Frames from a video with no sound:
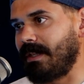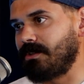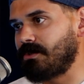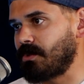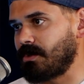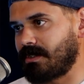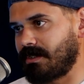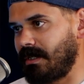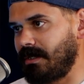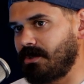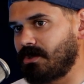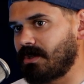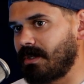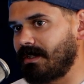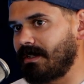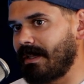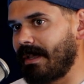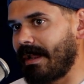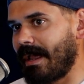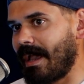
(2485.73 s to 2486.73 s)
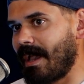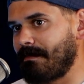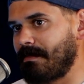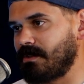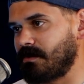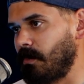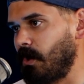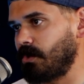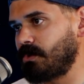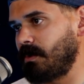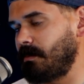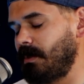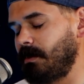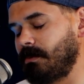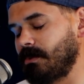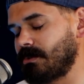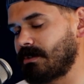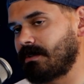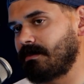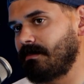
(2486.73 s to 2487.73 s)
interesting shit that yeah. happens. Mostly people.
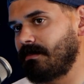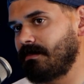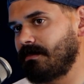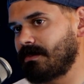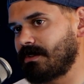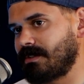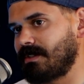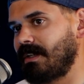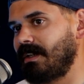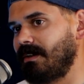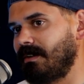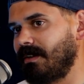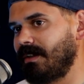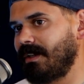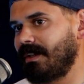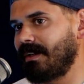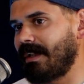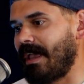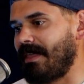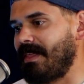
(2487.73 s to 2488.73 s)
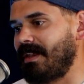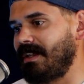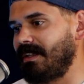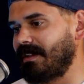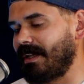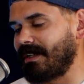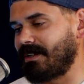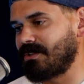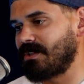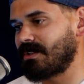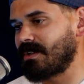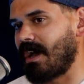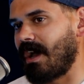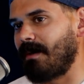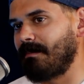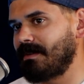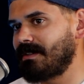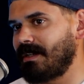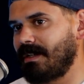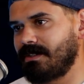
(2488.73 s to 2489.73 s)
I've seen shit like stealing, that stealing, and then yeah. he like just
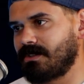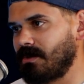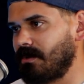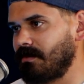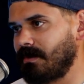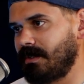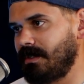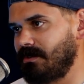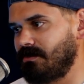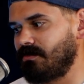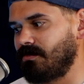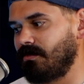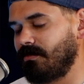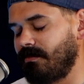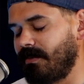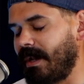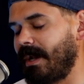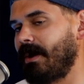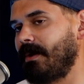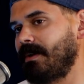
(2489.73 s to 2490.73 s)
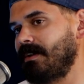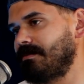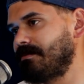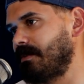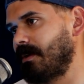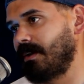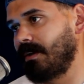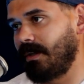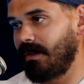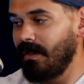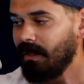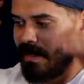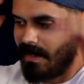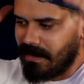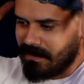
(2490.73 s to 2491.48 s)
commentates over, and he's very funny. Yeah.